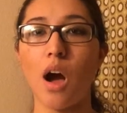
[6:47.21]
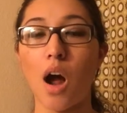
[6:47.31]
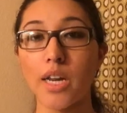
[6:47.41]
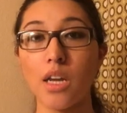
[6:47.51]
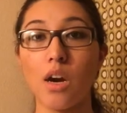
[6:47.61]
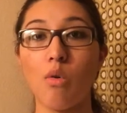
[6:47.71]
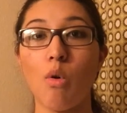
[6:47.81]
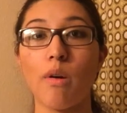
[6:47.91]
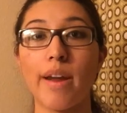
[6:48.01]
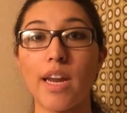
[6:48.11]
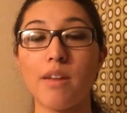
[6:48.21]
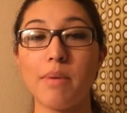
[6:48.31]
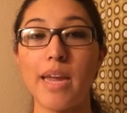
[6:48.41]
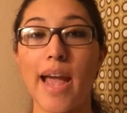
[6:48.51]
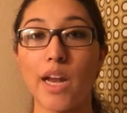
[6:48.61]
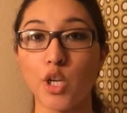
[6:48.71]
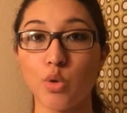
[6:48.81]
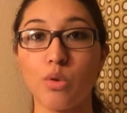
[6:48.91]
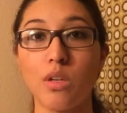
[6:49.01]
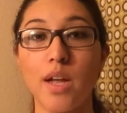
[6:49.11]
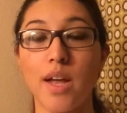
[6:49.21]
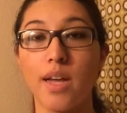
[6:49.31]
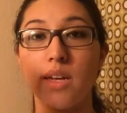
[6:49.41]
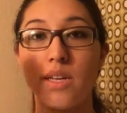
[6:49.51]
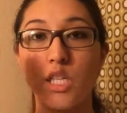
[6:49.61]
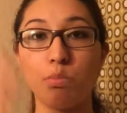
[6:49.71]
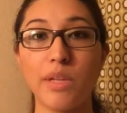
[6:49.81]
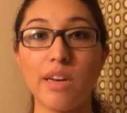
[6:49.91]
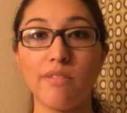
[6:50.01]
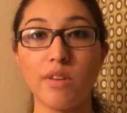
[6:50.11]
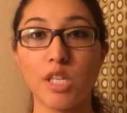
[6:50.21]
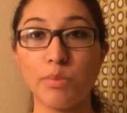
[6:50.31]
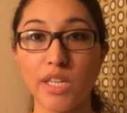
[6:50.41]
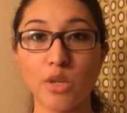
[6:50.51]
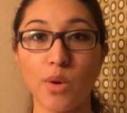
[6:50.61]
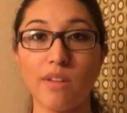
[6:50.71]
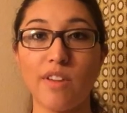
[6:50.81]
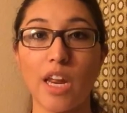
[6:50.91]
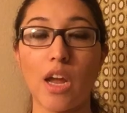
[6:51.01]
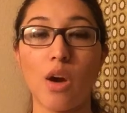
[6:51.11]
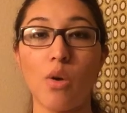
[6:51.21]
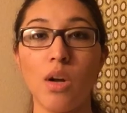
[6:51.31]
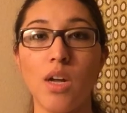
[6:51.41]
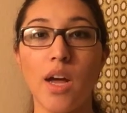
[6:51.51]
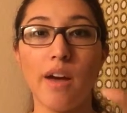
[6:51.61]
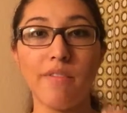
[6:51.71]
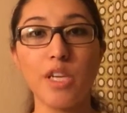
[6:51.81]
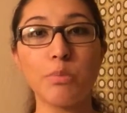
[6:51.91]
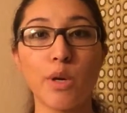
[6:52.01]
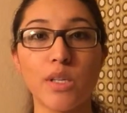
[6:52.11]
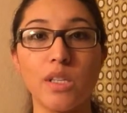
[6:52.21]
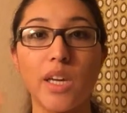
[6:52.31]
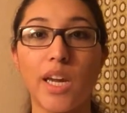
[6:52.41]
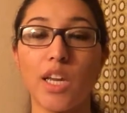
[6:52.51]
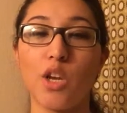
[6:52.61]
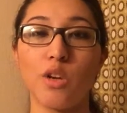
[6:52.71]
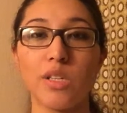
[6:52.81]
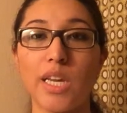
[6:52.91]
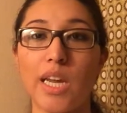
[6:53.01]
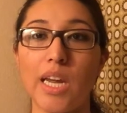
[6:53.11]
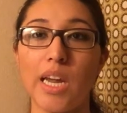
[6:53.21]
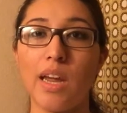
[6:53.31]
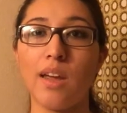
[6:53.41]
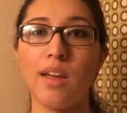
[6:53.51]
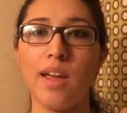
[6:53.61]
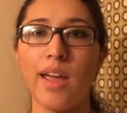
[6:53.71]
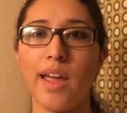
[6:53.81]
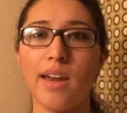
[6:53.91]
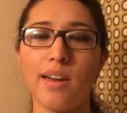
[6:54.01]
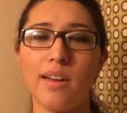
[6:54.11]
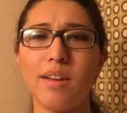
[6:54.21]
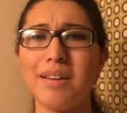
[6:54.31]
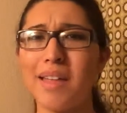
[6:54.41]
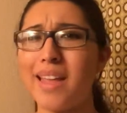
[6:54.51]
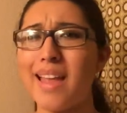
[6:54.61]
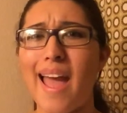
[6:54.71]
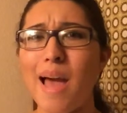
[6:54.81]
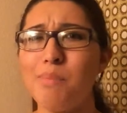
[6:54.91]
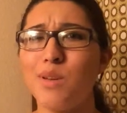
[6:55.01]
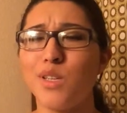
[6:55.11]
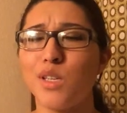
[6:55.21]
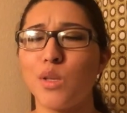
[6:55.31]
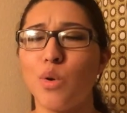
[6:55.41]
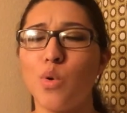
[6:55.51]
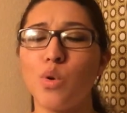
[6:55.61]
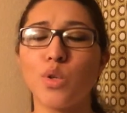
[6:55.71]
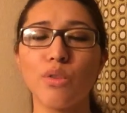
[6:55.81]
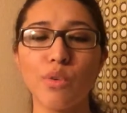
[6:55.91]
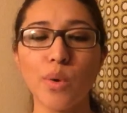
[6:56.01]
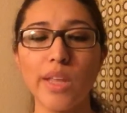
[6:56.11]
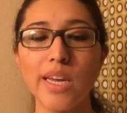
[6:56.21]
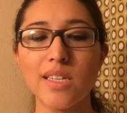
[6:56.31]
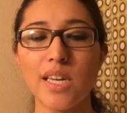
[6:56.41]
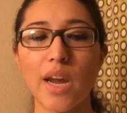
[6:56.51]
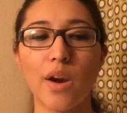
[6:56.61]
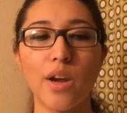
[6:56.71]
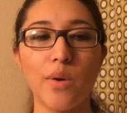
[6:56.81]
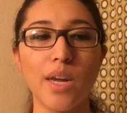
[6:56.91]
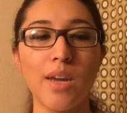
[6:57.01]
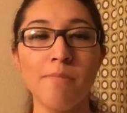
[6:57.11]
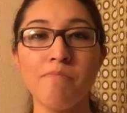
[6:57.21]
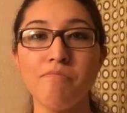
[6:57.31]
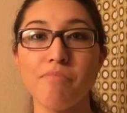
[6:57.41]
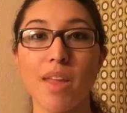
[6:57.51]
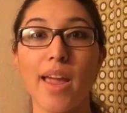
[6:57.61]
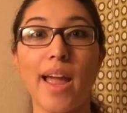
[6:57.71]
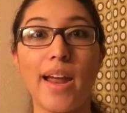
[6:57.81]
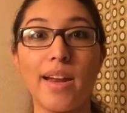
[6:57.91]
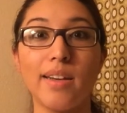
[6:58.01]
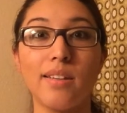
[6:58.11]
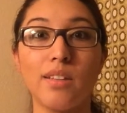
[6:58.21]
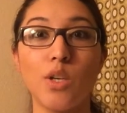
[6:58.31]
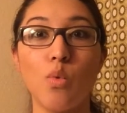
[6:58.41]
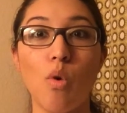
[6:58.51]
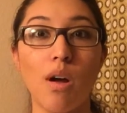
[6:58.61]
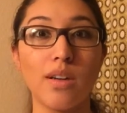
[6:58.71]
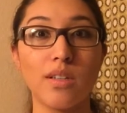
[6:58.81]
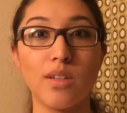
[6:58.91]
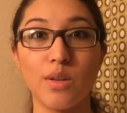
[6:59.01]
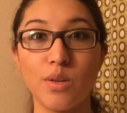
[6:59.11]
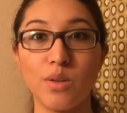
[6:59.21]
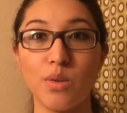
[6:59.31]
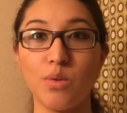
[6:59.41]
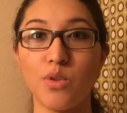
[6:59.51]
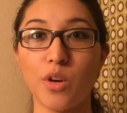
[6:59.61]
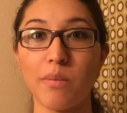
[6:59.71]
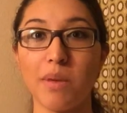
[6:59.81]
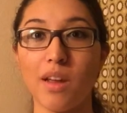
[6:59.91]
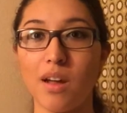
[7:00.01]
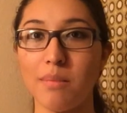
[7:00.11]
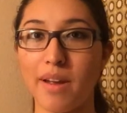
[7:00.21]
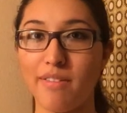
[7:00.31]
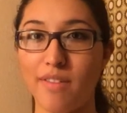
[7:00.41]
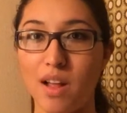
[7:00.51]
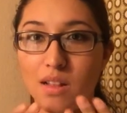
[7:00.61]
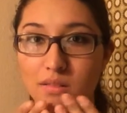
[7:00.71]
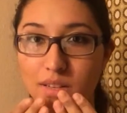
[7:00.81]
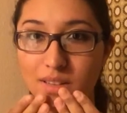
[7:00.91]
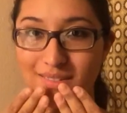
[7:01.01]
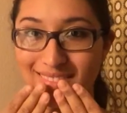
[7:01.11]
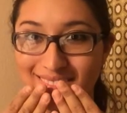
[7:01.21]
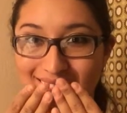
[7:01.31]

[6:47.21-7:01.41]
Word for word: audio or it can be actual uh, split split screen video of this person singing and you're singing and like the app is just so cool. So if you're really into karaoke and you want to join me on my following